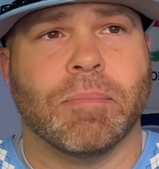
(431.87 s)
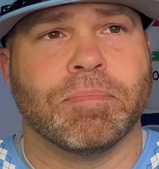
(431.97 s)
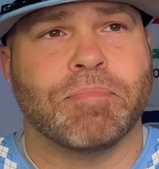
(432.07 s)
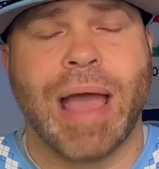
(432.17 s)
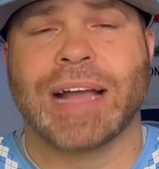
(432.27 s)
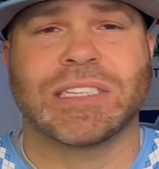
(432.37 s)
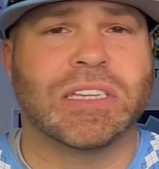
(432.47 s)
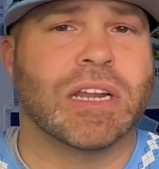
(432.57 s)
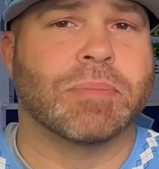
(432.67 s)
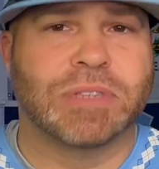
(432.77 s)
Max
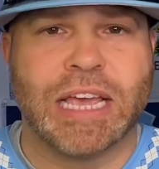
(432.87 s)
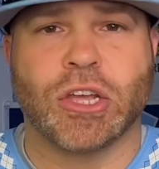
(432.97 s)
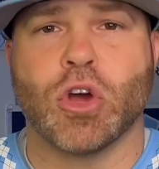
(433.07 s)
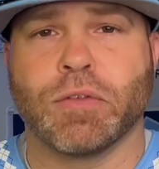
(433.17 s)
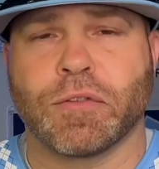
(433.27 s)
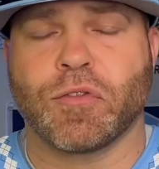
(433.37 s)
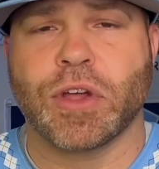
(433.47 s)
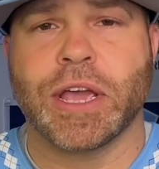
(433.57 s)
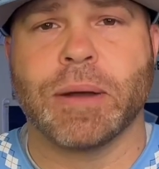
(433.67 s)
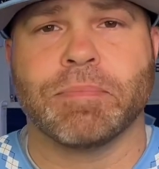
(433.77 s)
ended up taking over for
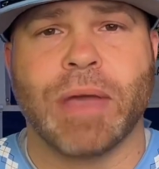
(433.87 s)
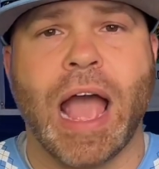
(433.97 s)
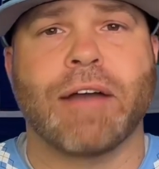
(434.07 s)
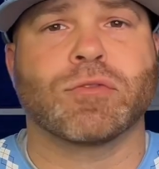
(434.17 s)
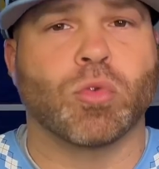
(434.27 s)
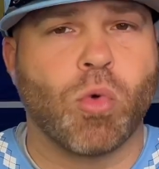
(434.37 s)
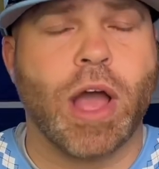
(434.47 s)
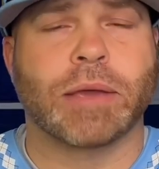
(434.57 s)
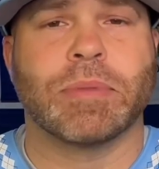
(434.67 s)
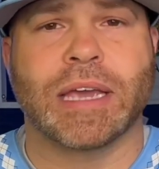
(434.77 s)
him after
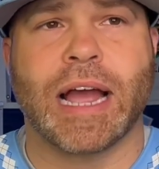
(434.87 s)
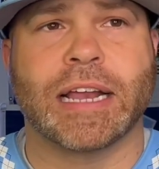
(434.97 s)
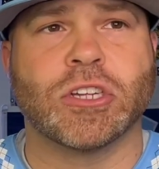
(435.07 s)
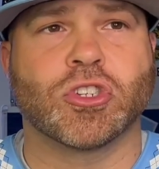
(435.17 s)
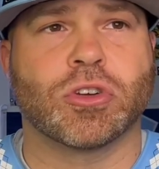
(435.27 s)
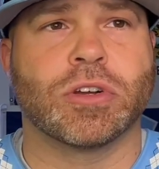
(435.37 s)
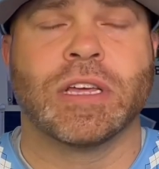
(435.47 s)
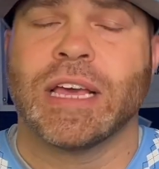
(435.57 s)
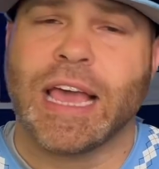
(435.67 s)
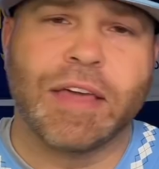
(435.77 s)
Weigman got injured,
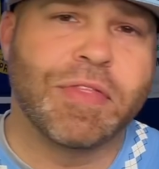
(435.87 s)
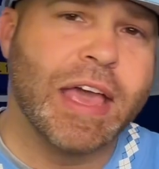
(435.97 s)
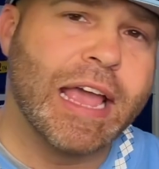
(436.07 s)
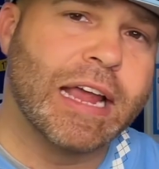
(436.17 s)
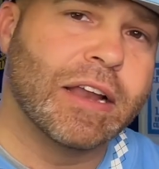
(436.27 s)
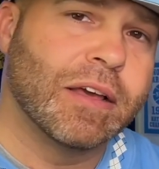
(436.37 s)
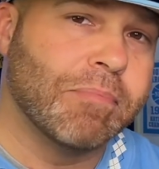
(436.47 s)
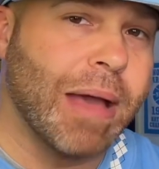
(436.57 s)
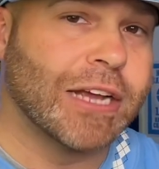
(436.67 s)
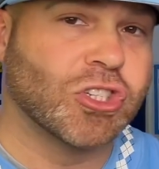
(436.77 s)
and then
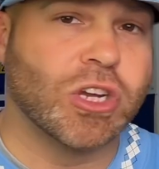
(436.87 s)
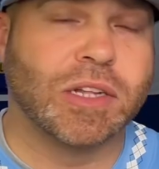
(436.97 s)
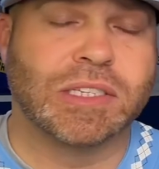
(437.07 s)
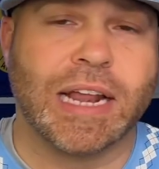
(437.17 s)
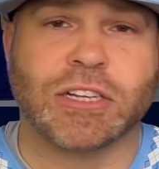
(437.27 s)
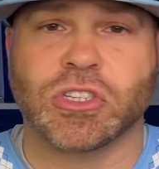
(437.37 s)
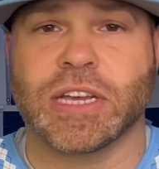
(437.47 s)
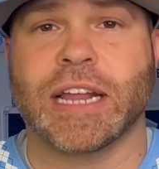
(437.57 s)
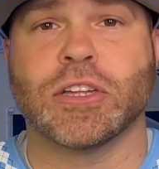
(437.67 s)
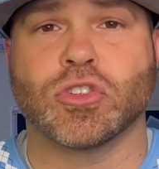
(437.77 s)
Max Johnson actually
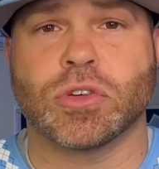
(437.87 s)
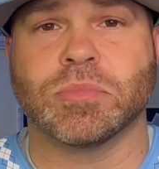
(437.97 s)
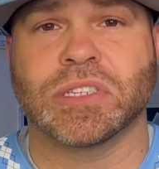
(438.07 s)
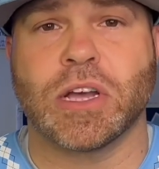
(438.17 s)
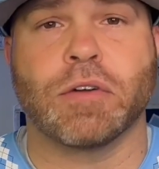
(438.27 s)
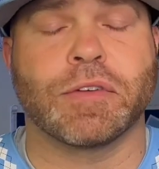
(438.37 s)
got injured himself.